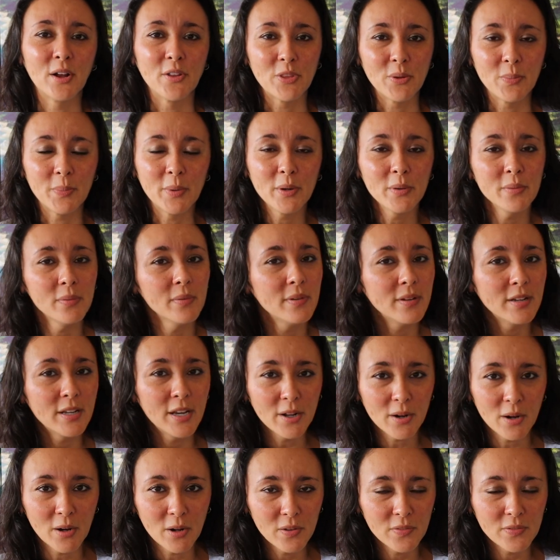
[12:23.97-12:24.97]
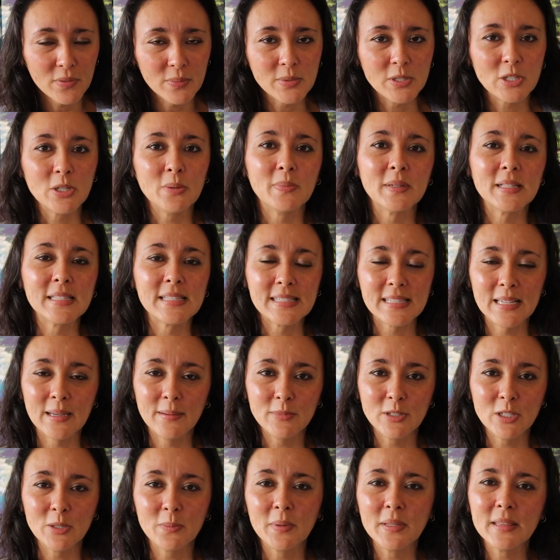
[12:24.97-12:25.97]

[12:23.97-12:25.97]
on the boat. Not all of them do, but some do.